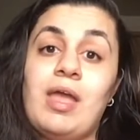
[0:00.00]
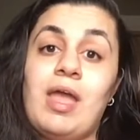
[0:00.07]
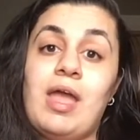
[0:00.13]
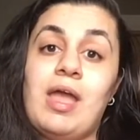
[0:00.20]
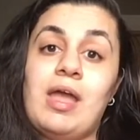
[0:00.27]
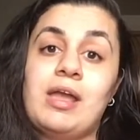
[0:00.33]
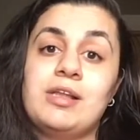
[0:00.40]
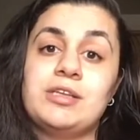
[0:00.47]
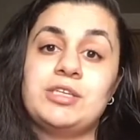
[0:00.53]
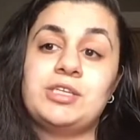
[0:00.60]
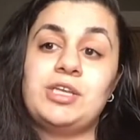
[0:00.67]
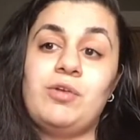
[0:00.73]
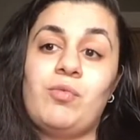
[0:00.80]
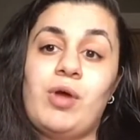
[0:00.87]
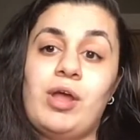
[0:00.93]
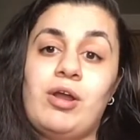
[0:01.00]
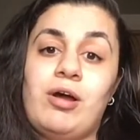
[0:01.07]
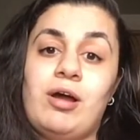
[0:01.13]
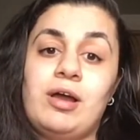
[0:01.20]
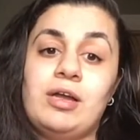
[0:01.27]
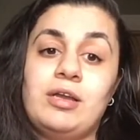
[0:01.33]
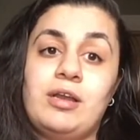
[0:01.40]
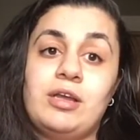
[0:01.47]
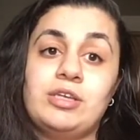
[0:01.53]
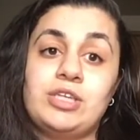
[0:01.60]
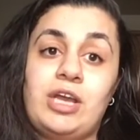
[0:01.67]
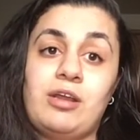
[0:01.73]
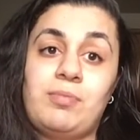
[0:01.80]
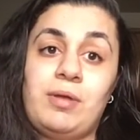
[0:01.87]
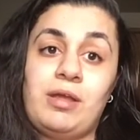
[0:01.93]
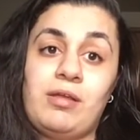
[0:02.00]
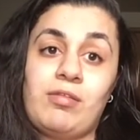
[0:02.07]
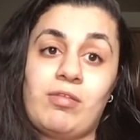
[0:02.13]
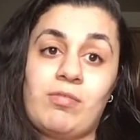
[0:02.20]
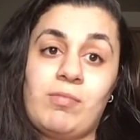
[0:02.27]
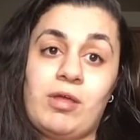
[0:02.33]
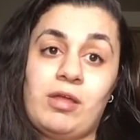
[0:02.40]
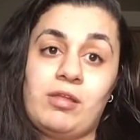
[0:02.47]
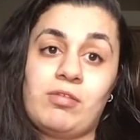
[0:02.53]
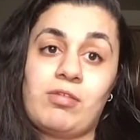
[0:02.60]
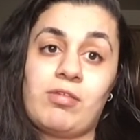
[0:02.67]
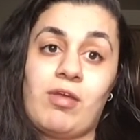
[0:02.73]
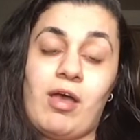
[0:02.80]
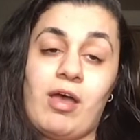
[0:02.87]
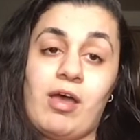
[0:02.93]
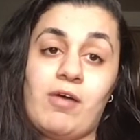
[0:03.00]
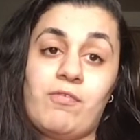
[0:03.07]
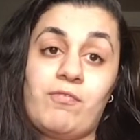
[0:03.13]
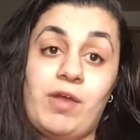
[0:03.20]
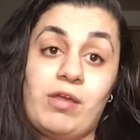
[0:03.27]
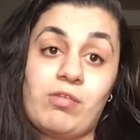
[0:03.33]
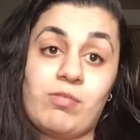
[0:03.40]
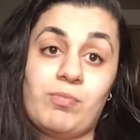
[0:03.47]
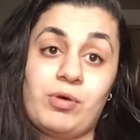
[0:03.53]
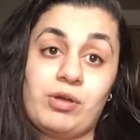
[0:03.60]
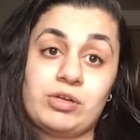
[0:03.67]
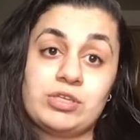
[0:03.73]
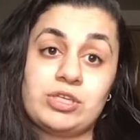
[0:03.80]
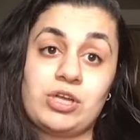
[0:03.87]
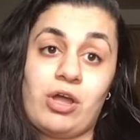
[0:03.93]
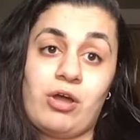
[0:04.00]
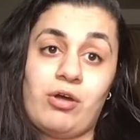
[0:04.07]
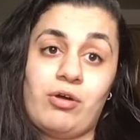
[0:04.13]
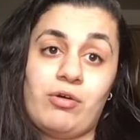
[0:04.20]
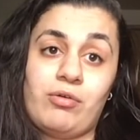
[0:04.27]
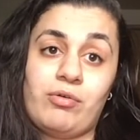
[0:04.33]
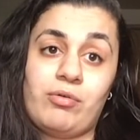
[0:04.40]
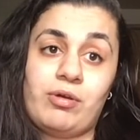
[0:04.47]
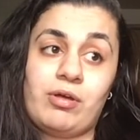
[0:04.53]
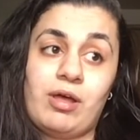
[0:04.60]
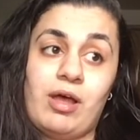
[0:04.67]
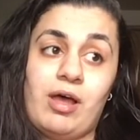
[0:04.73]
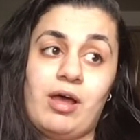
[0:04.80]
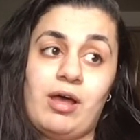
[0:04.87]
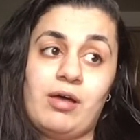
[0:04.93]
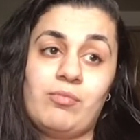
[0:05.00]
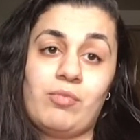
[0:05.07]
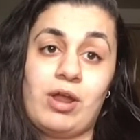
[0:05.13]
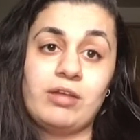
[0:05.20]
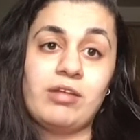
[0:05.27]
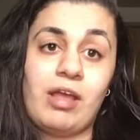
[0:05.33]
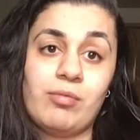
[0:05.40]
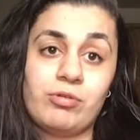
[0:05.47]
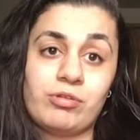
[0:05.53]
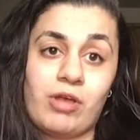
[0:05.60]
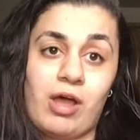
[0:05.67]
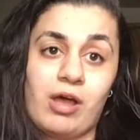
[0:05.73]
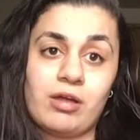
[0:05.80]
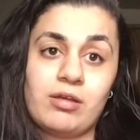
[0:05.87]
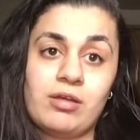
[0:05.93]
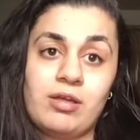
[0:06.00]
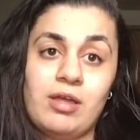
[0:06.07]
and she went on Jada Pickett-Smith's Facebook show, Red Table Talk,